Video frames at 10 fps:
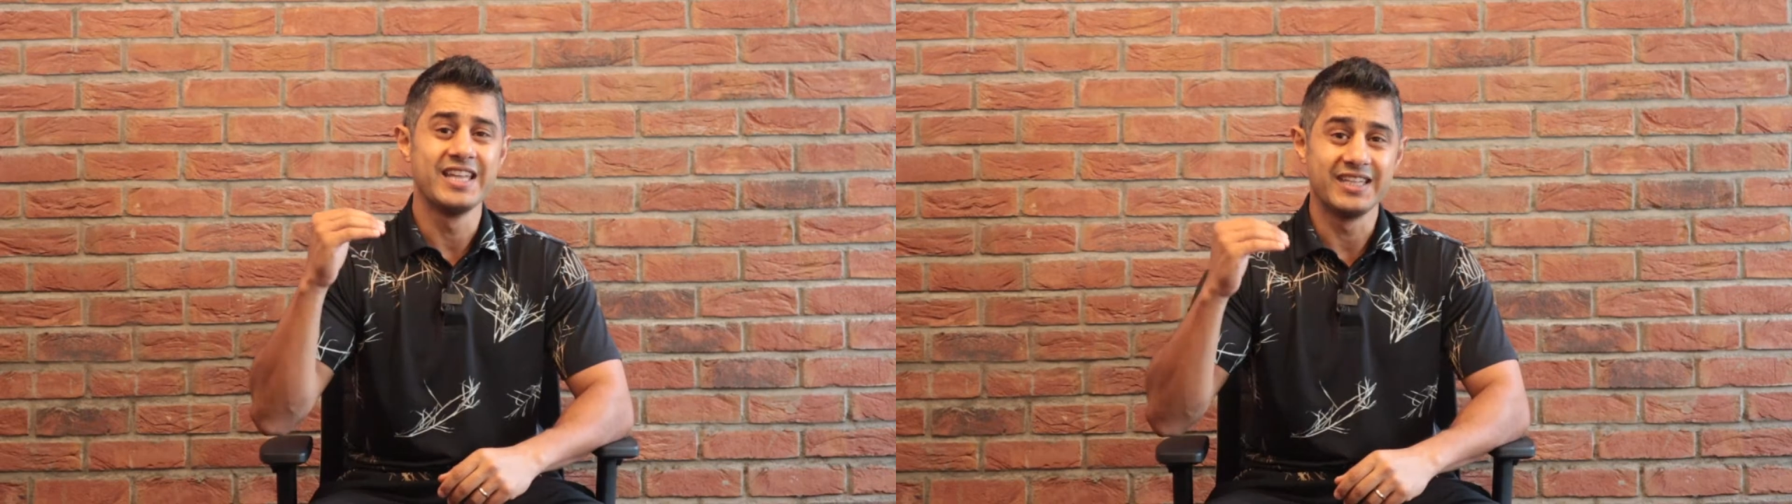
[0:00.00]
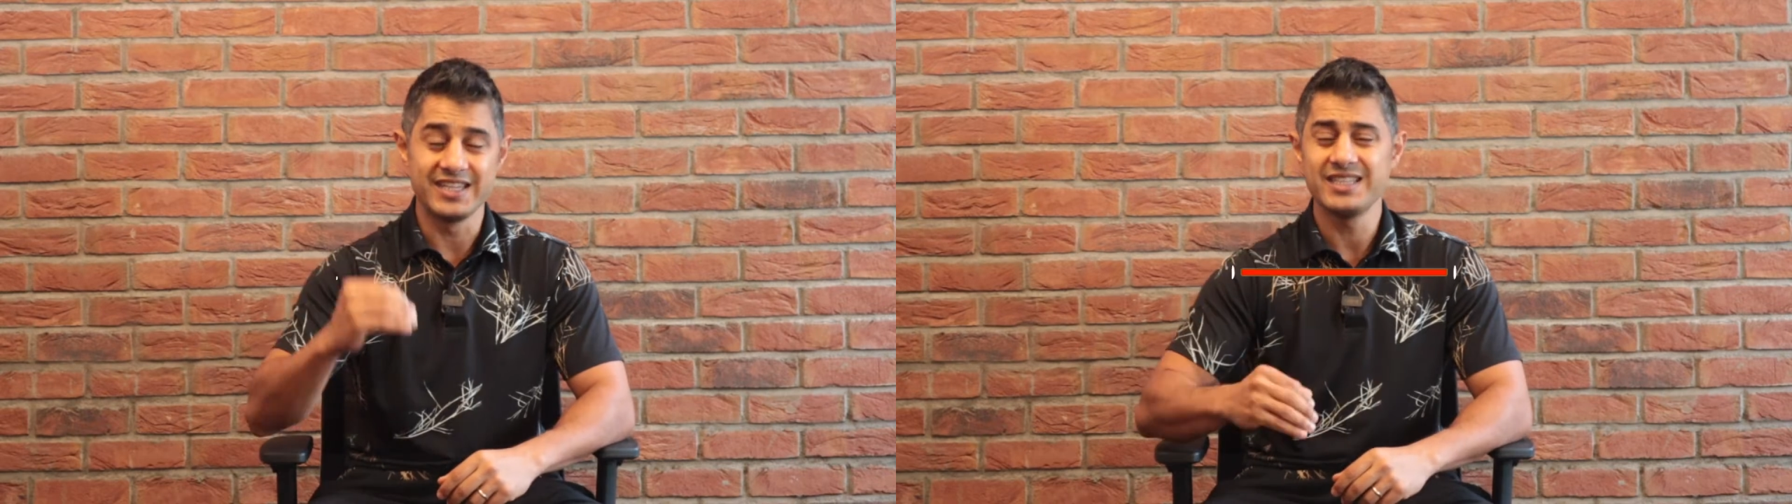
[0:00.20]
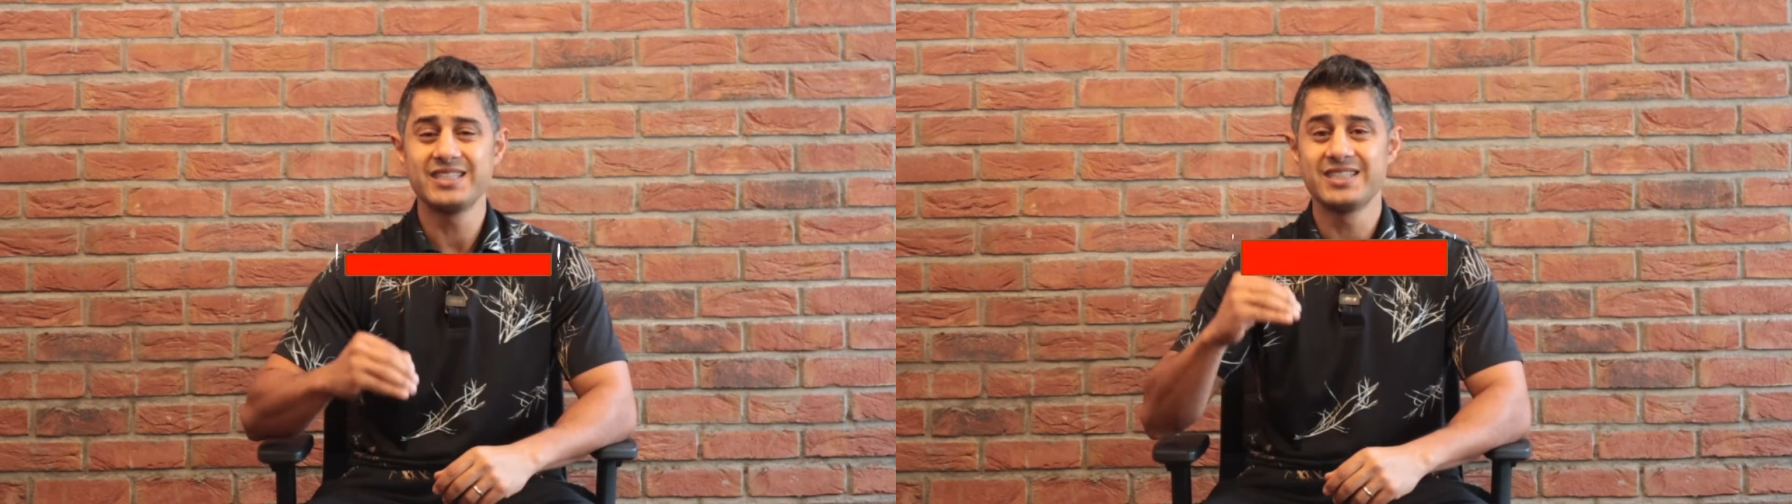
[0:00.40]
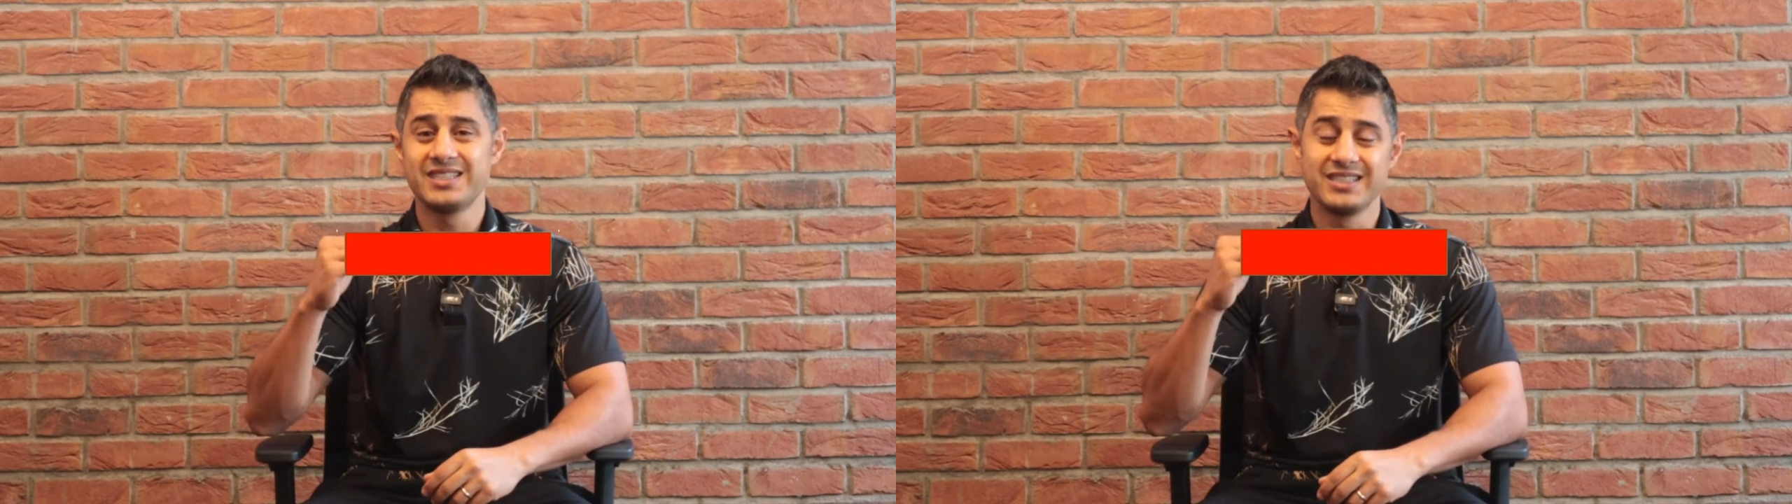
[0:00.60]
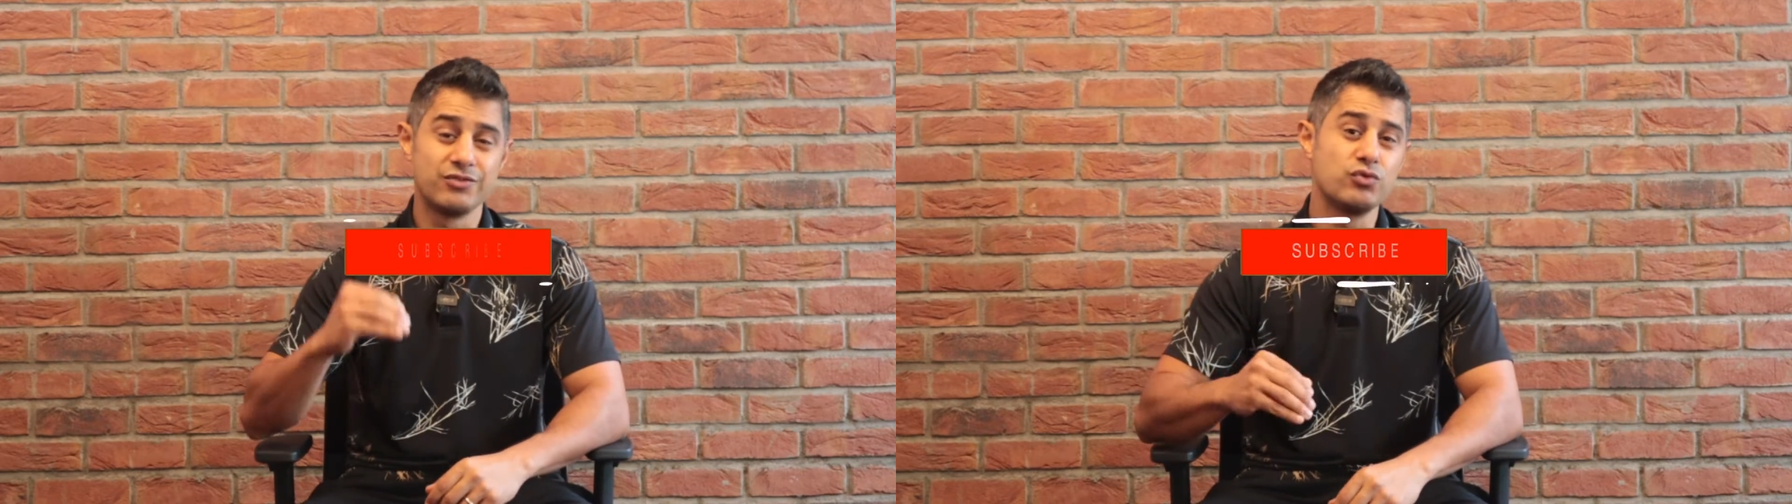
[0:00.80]
this
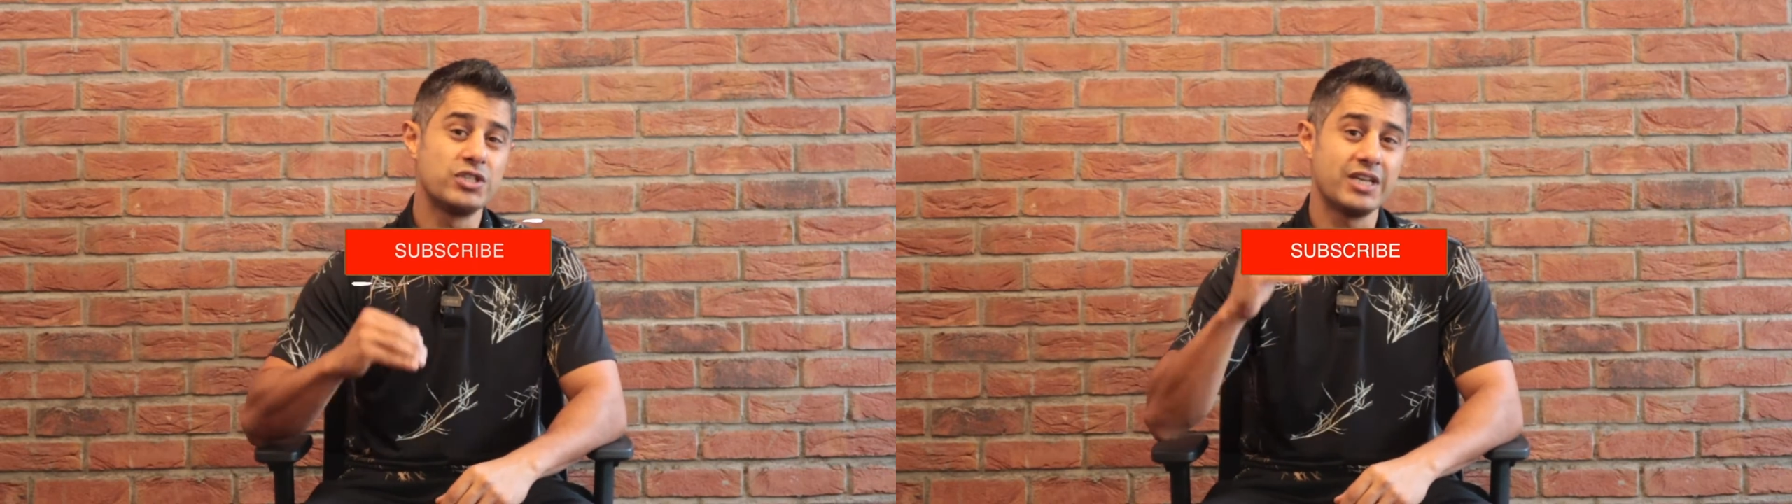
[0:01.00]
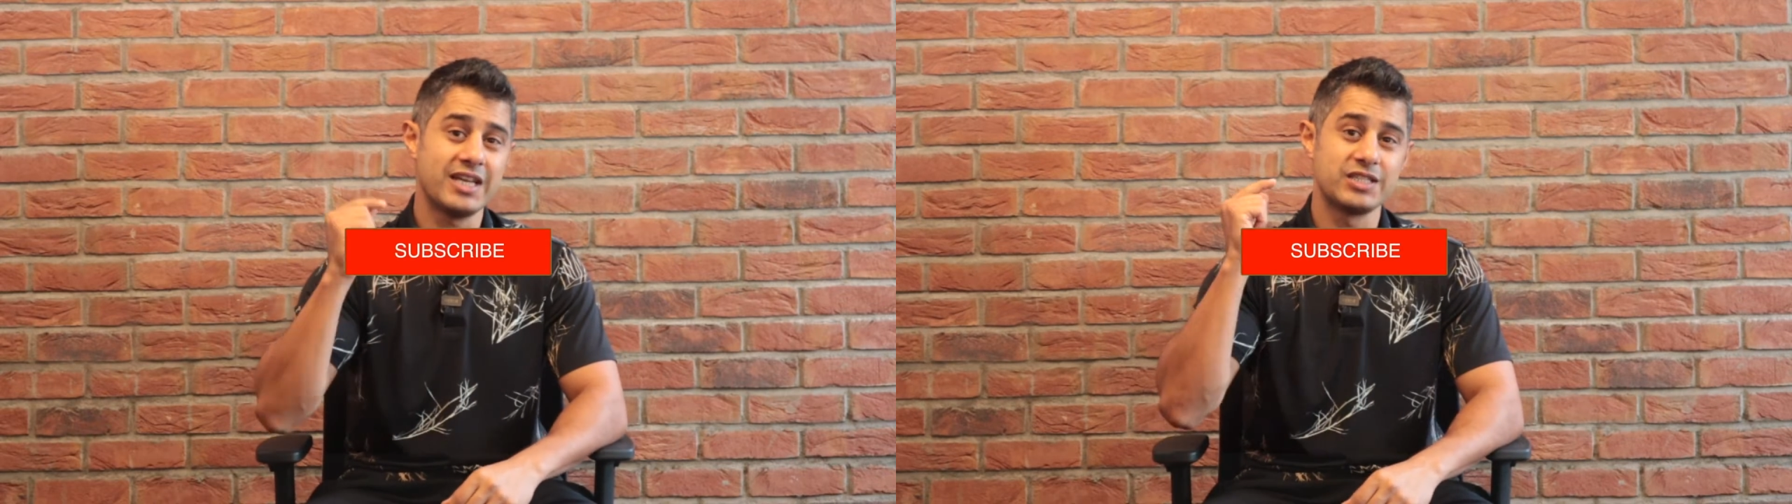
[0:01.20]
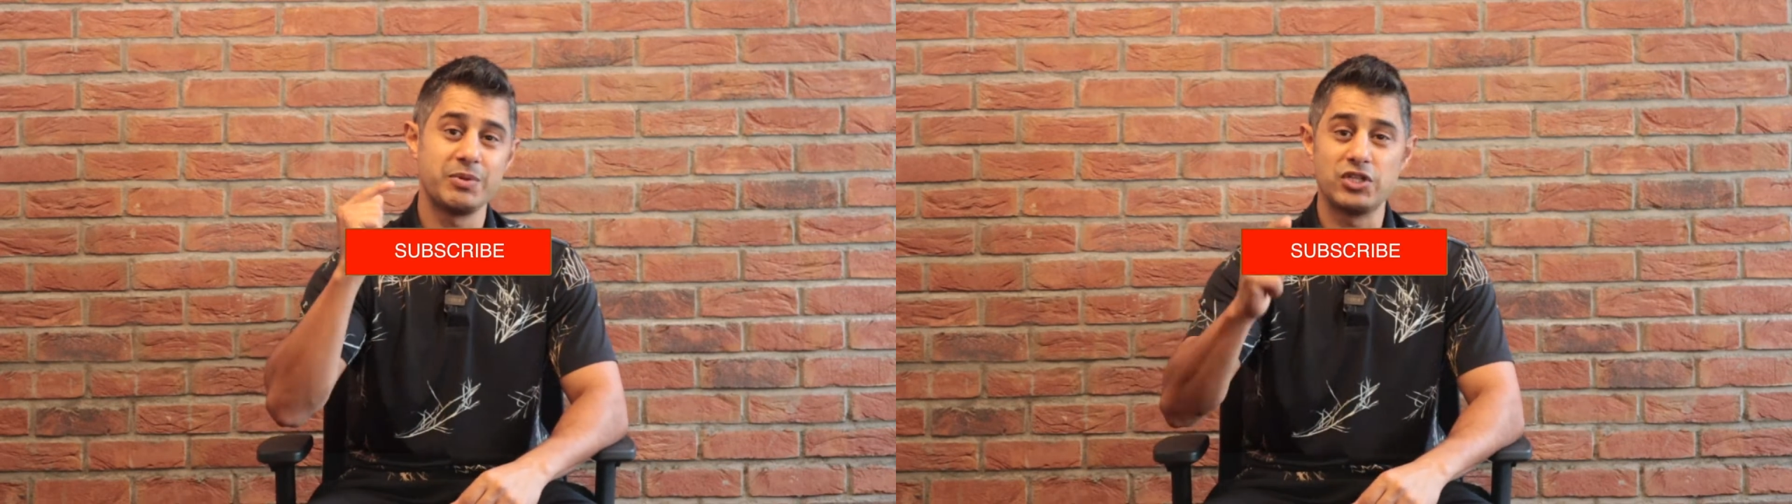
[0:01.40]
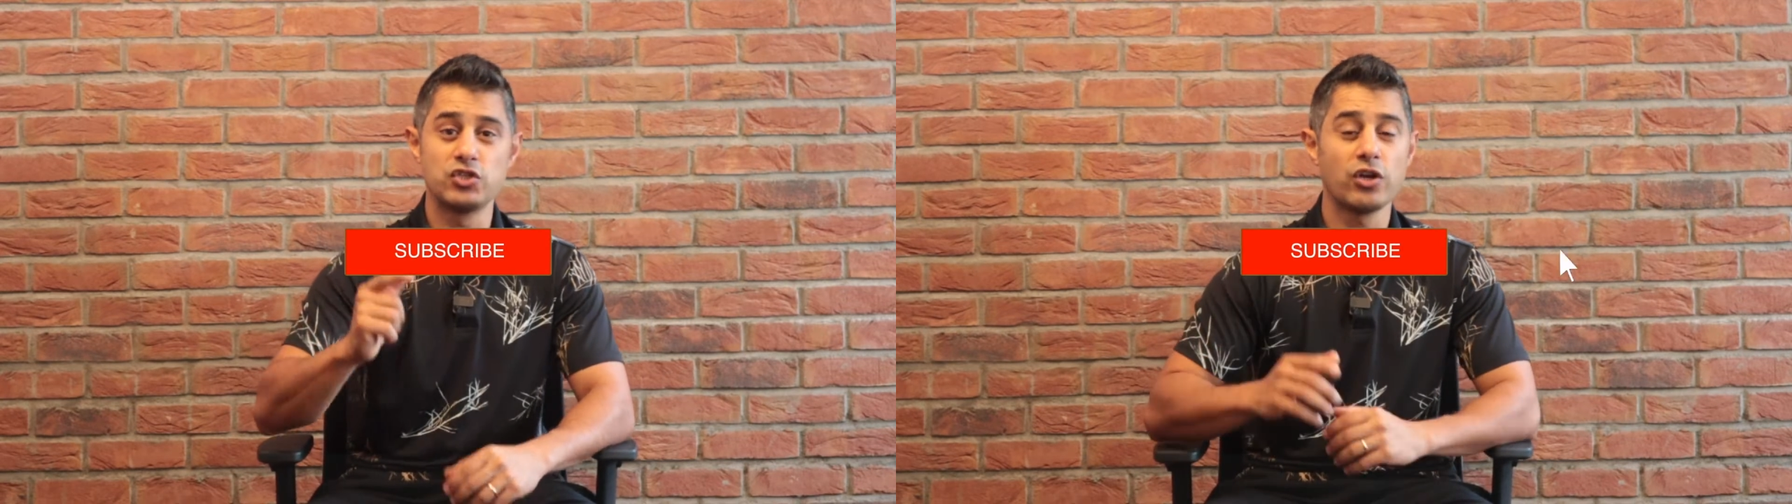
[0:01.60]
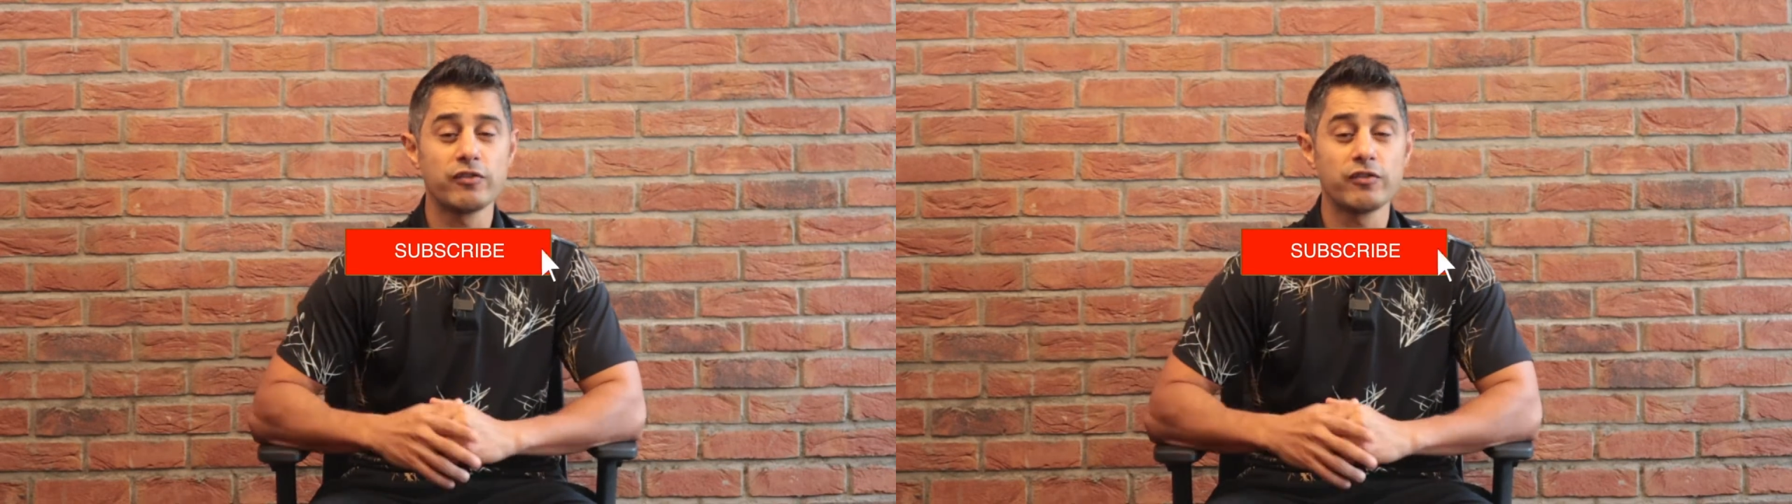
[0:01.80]
routine has been designed